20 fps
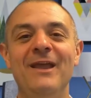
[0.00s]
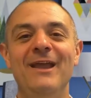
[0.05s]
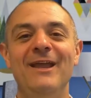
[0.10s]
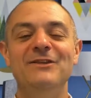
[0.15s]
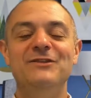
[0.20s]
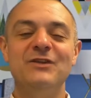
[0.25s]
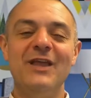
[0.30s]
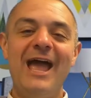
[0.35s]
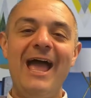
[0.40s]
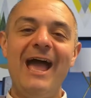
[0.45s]

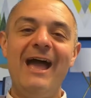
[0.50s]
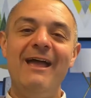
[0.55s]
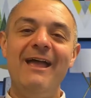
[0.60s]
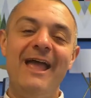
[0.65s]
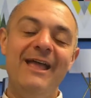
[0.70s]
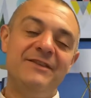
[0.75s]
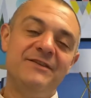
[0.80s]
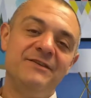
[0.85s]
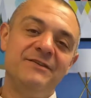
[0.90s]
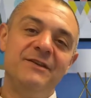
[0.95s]

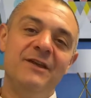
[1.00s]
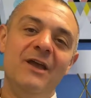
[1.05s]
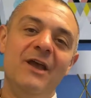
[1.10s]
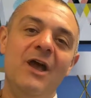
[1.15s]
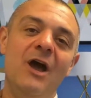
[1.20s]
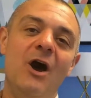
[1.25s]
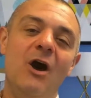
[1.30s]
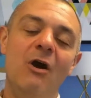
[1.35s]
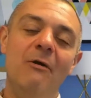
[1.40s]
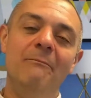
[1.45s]
It's
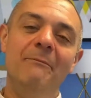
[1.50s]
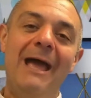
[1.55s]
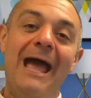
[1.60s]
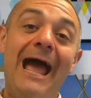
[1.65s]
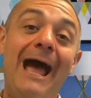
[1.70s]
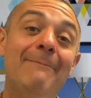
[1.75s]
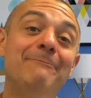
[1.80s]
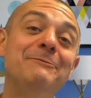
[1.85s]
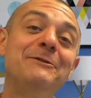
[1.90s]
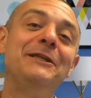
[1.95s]

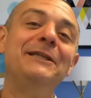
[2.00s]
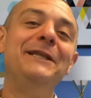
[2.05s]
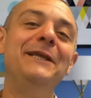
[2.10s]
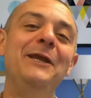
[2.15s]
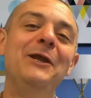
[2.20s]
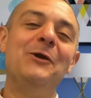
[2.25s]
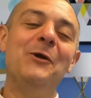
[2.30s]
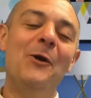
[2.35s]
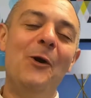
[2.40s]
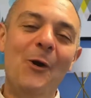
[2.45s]

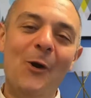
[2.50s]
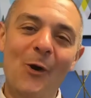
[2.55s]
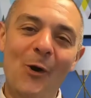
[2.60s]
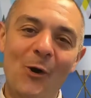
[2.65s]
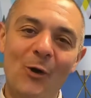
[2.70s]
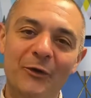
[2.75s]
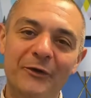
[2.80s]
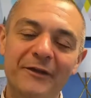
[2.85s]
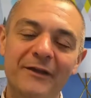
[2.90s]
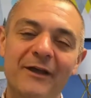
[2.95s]
aptly
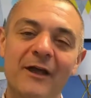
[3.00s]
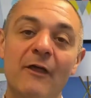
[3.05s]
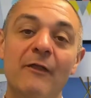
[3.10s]
called